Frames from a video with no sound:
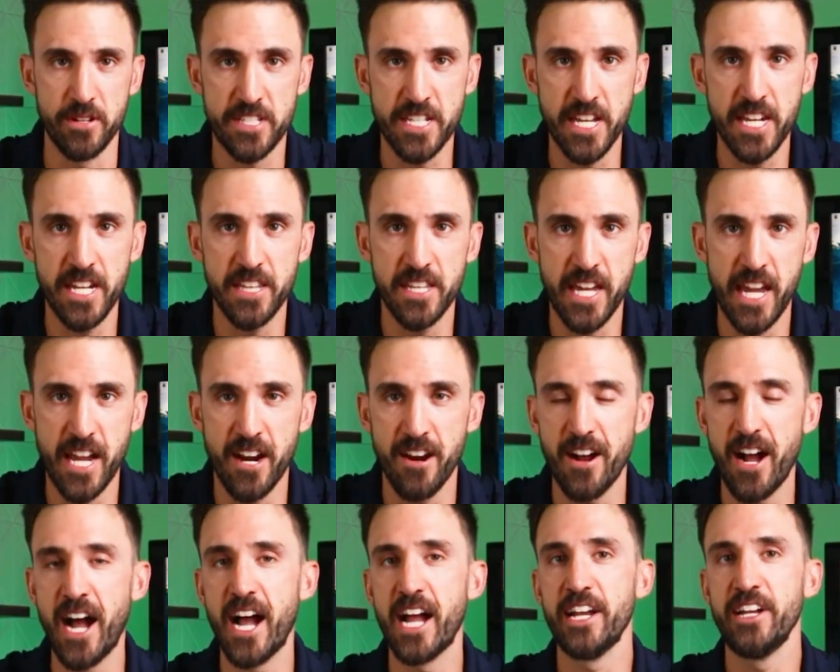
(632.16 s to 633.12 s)
your antenna in the
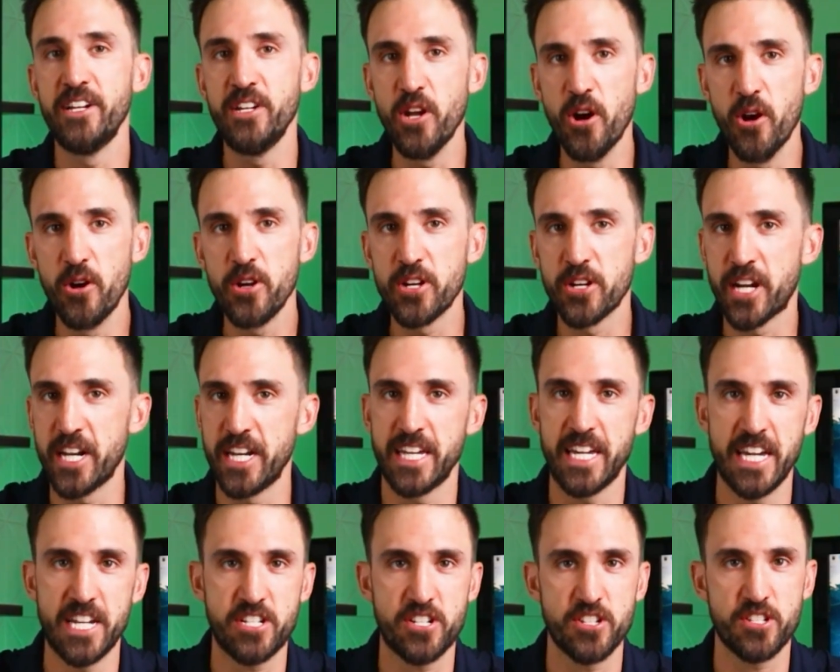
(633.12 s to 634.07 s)
air, I know you're
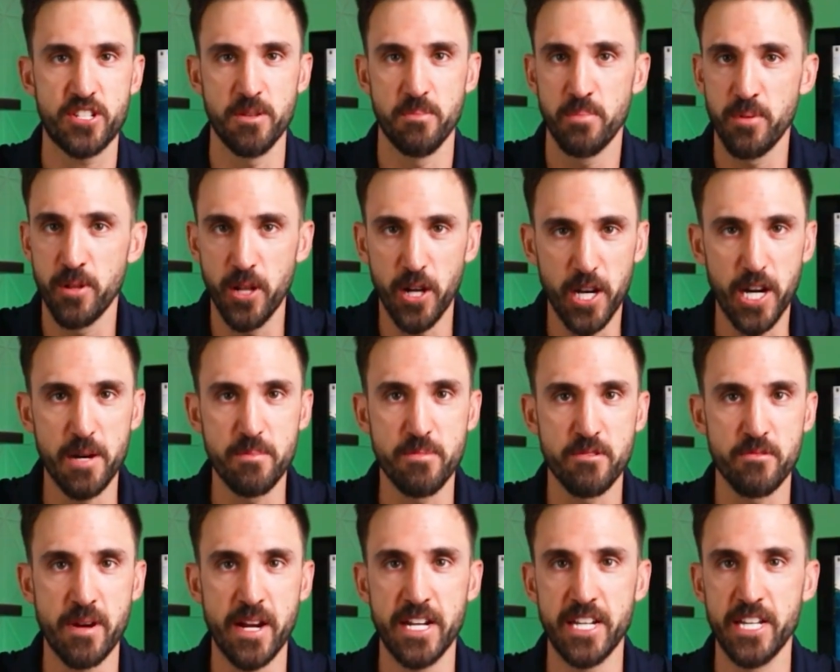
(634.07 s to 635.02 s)
getting anxious to plug up
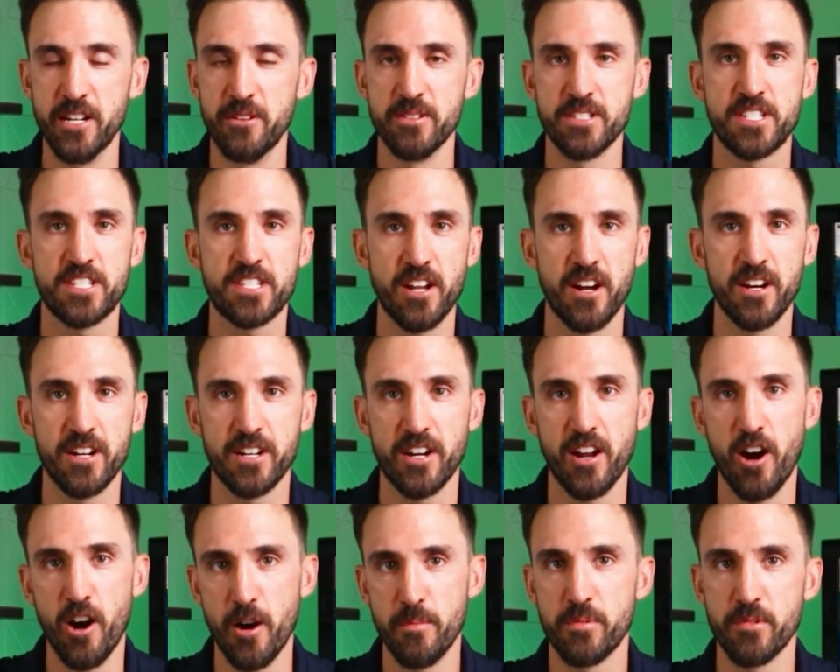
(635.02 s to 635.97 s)
a radio and start
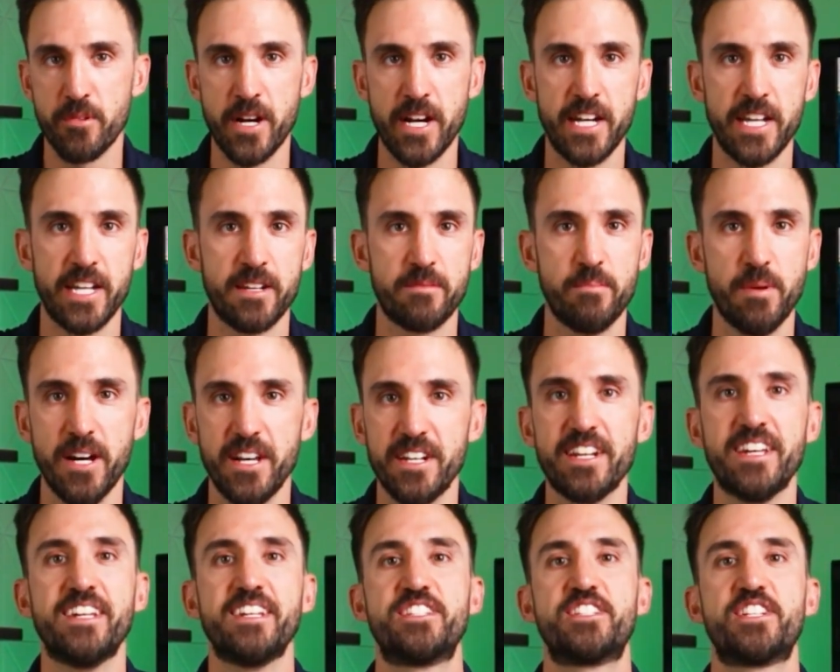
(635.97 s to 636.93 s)
operating,
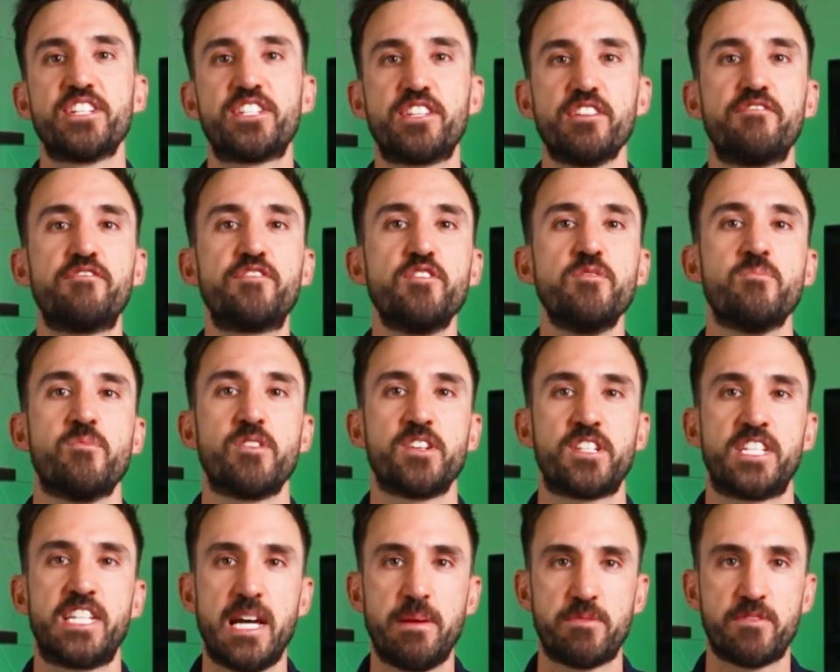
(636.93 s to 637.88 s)
but just a few more
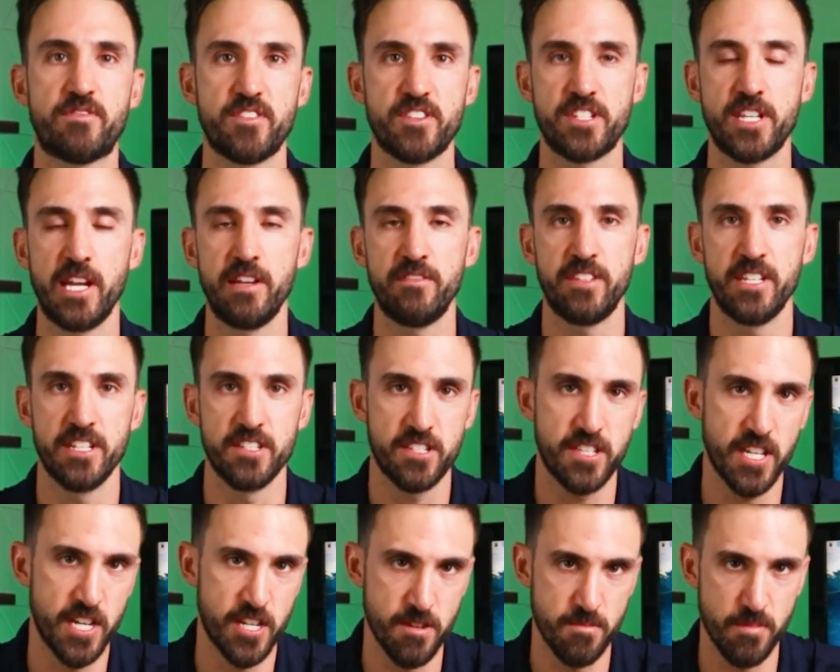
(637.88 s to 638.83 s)
steps for safety and
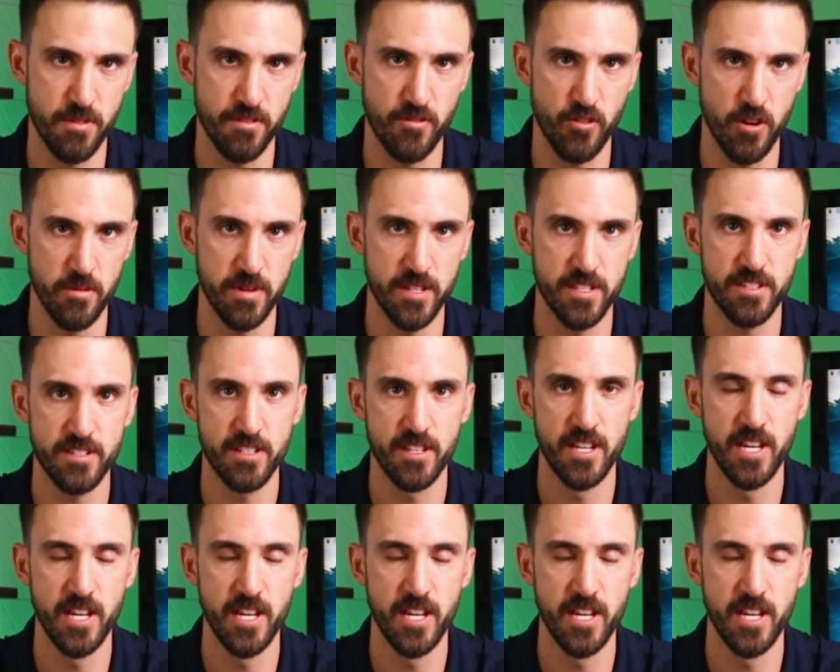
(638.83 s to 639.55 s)
station performance.